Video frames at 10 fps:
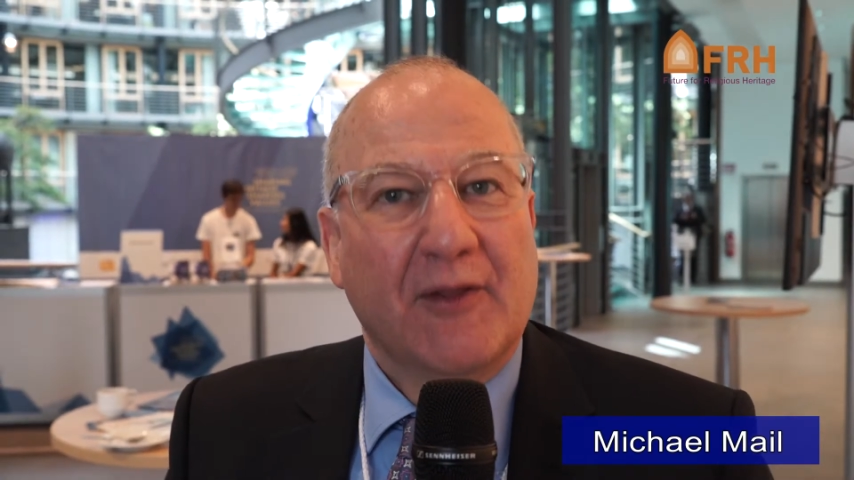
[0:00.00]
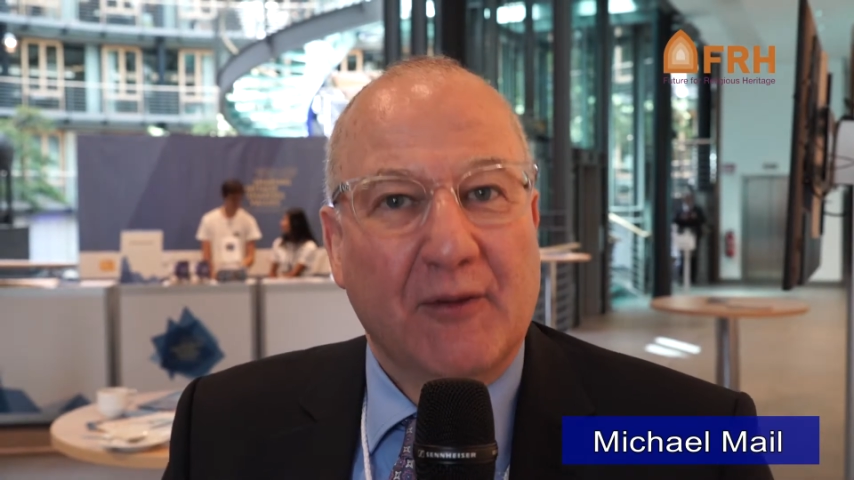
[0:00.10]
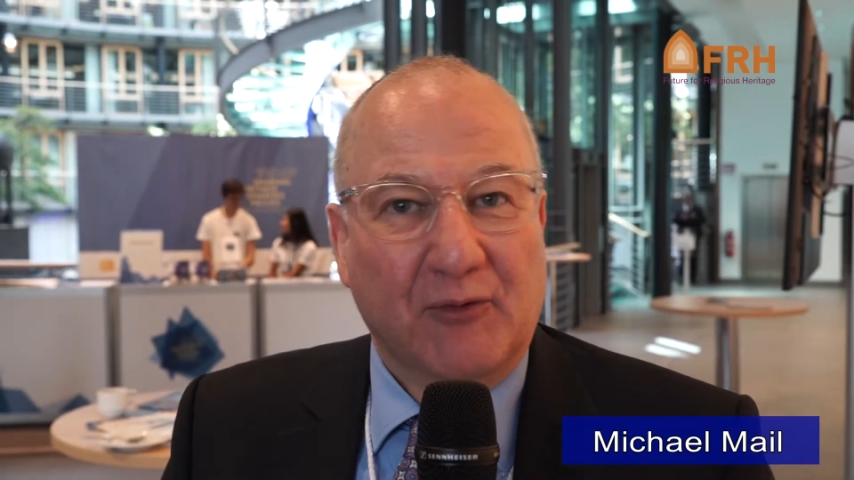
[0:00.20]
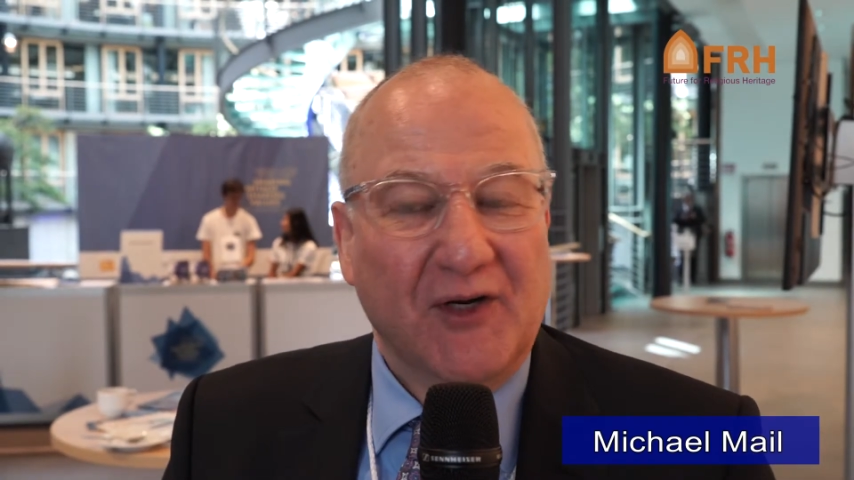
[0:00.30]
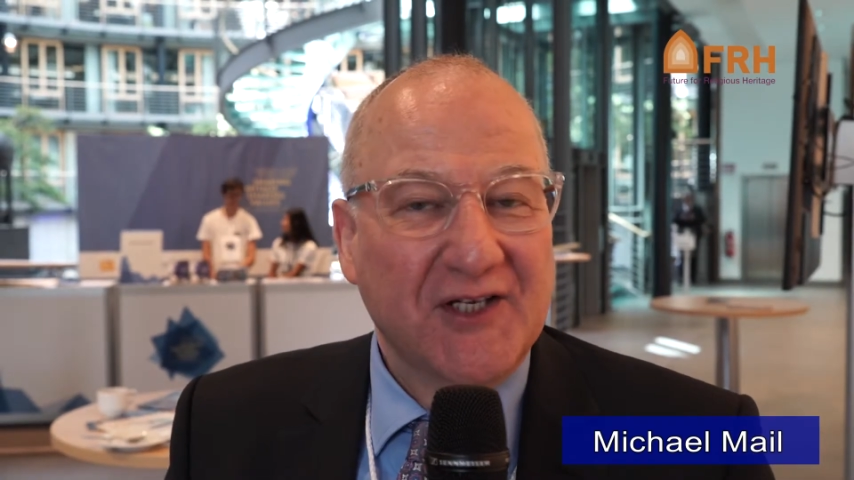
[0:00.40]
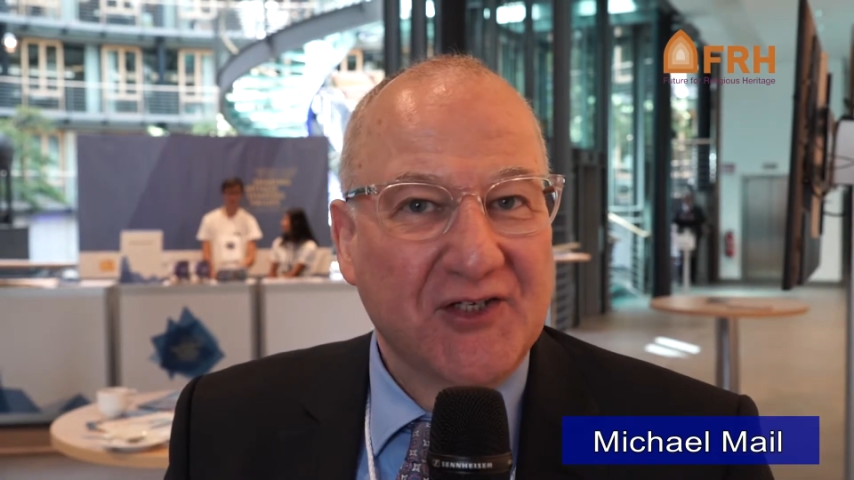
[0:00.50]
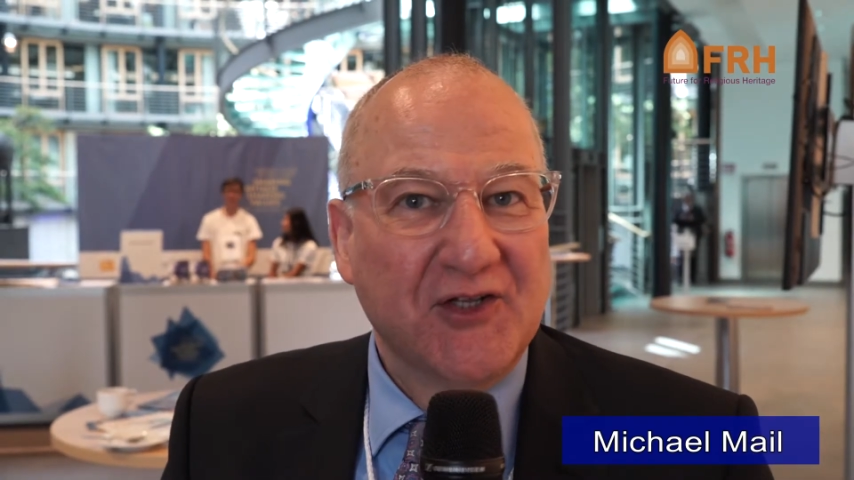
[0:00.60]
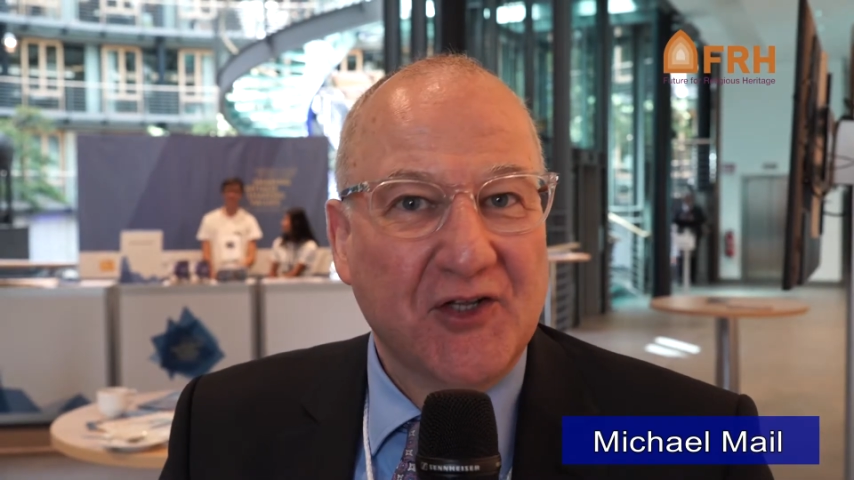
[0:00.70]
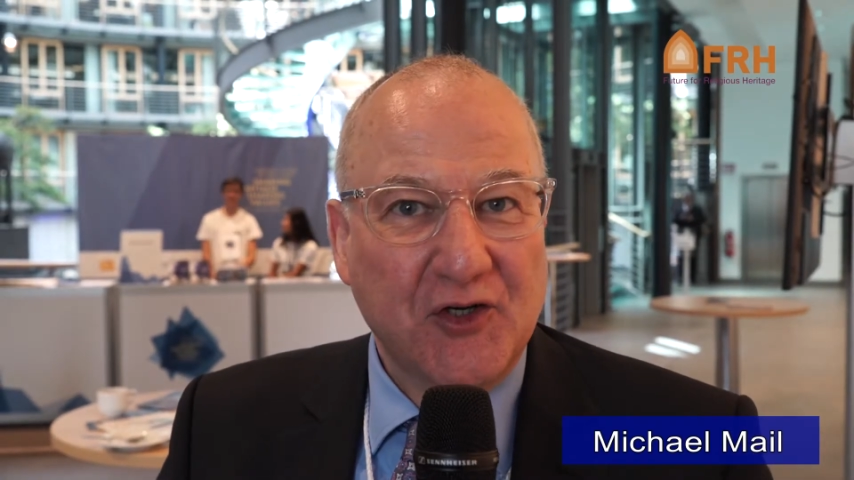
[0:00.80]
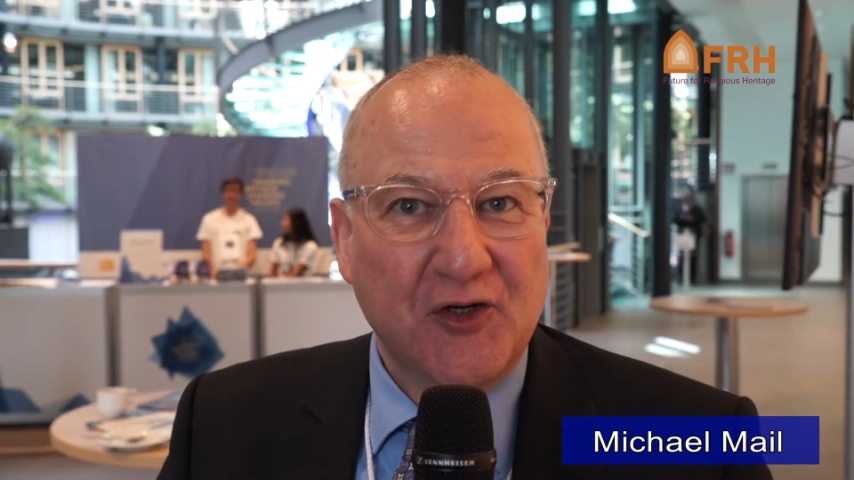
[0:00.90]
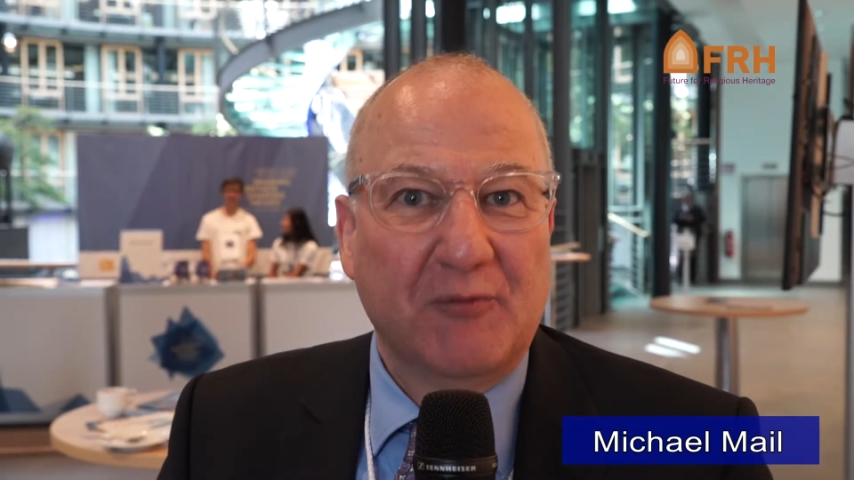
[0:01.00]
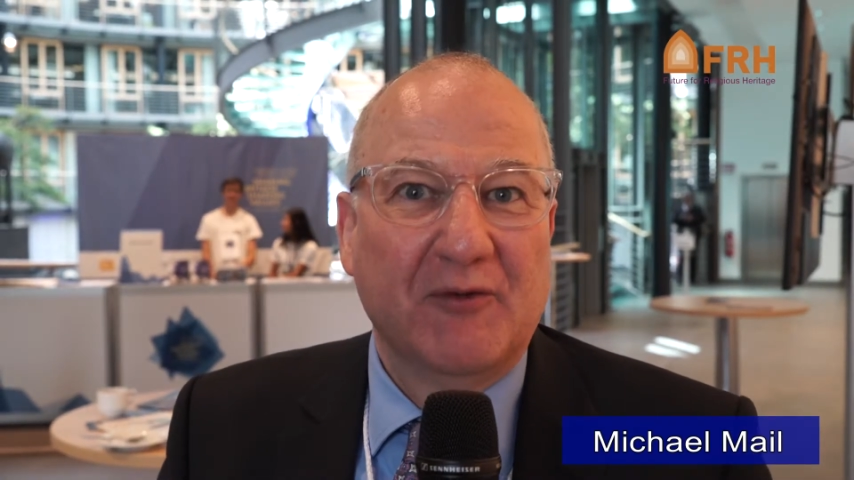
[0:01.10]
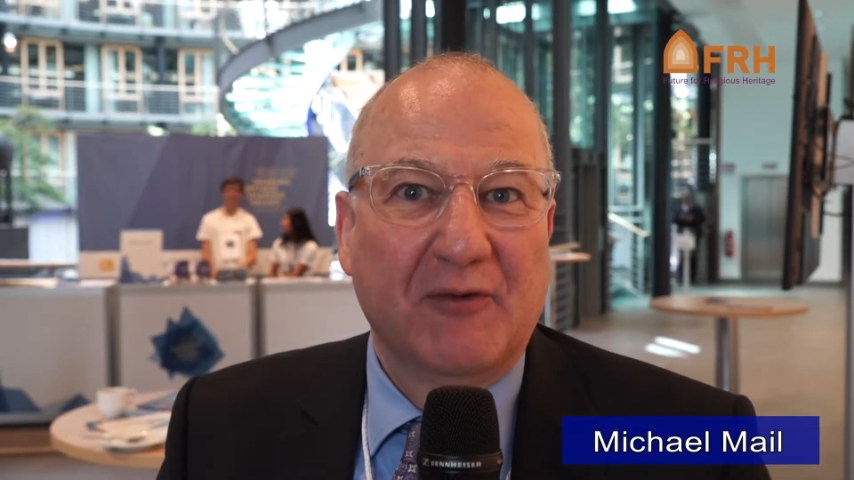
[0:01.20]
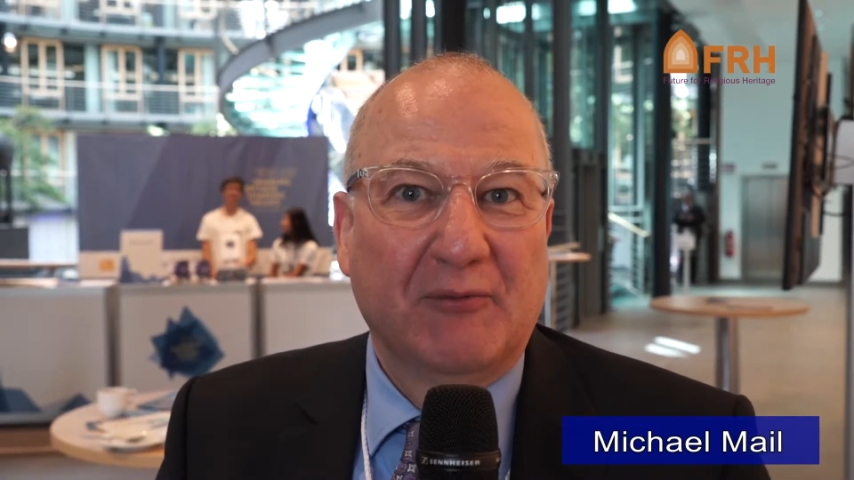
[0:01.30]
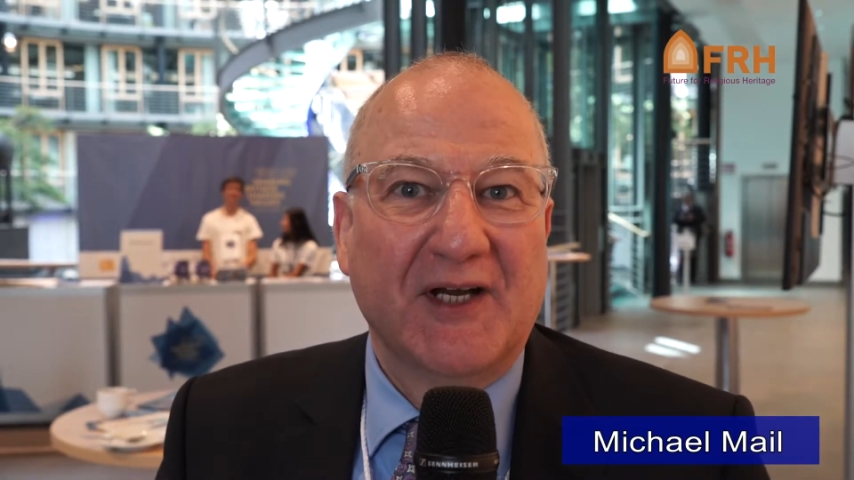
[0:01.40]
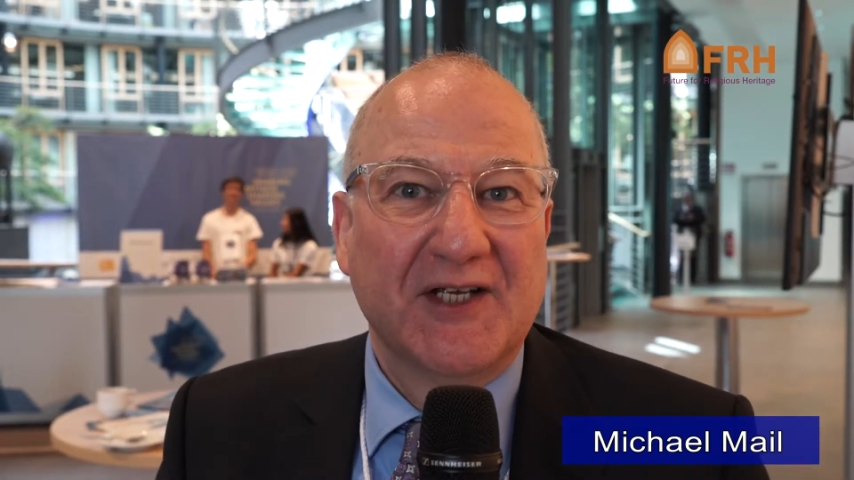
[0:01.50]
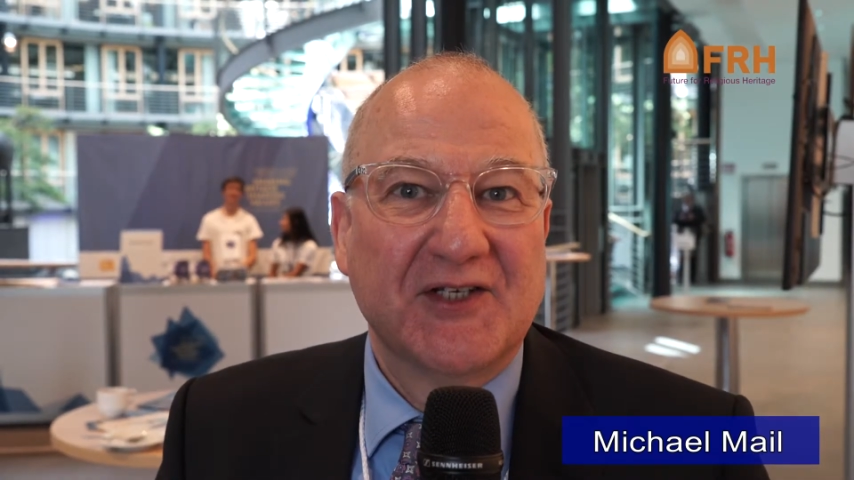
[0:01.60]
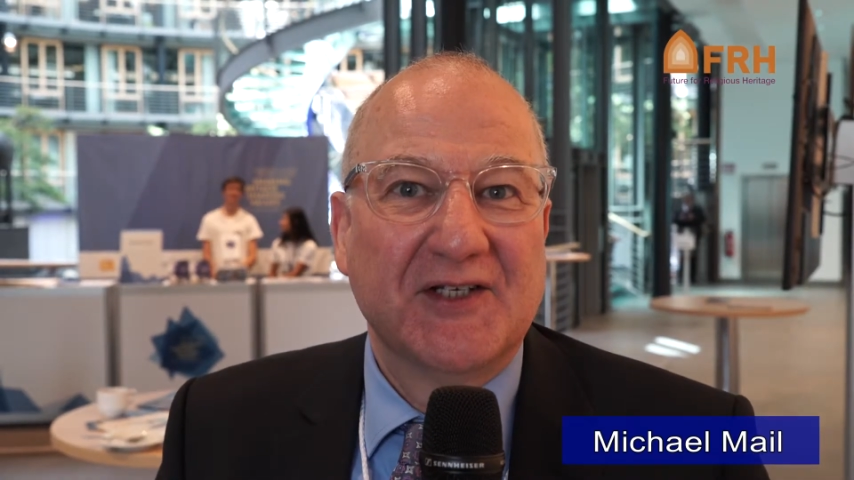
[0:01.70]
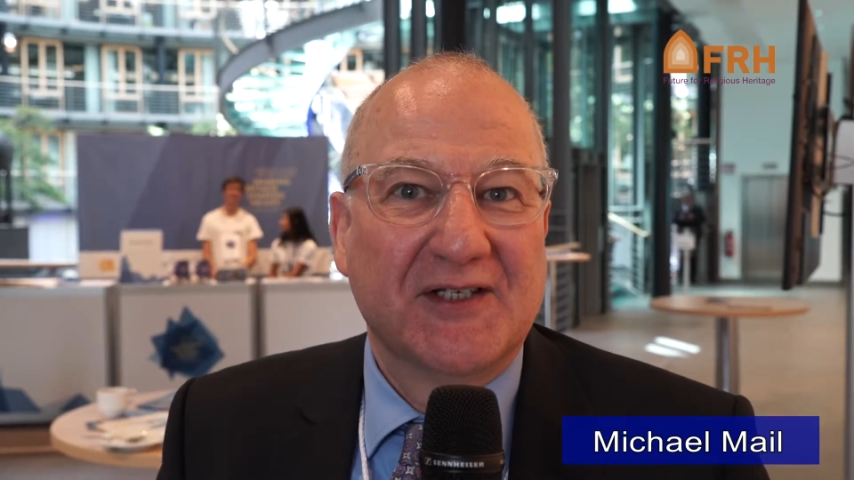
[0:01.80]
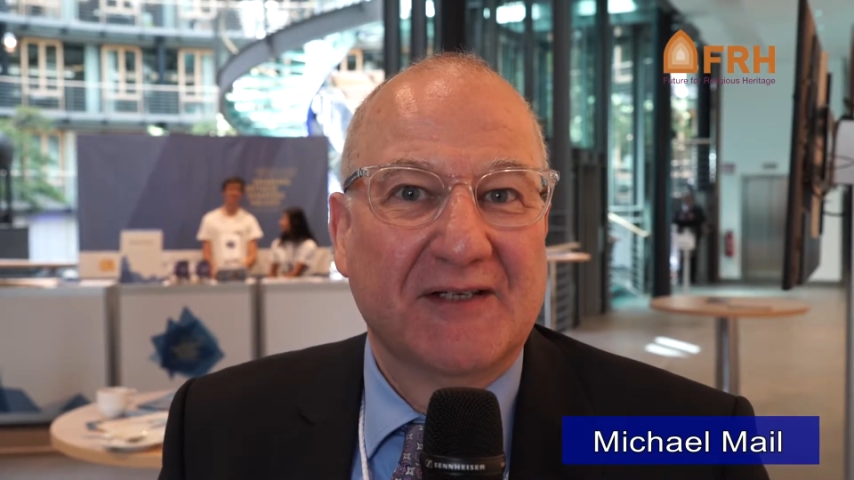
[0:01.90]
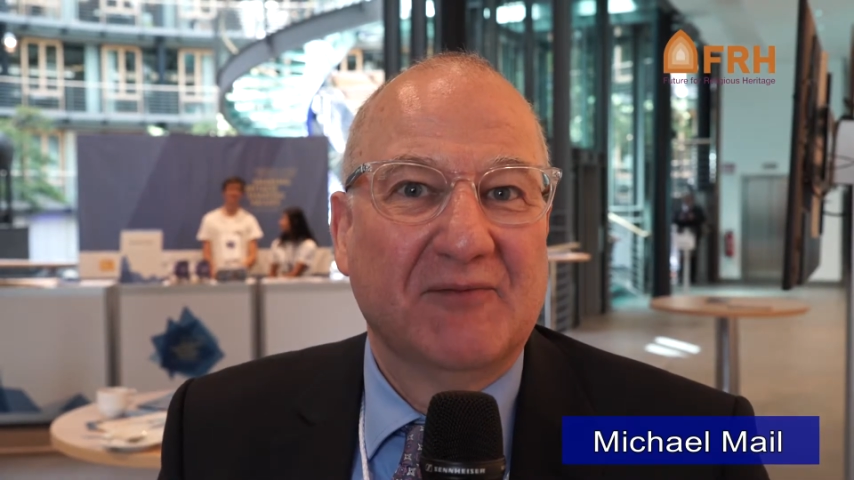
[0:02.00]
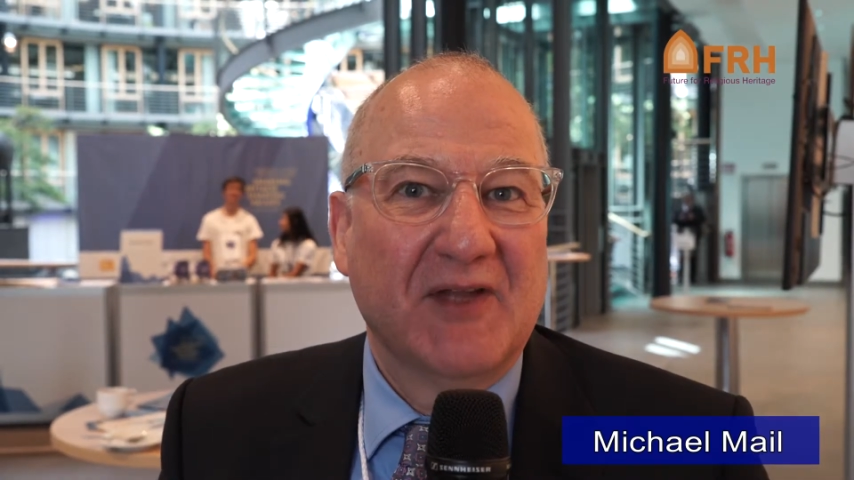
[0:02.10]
the present, the Europe of the present,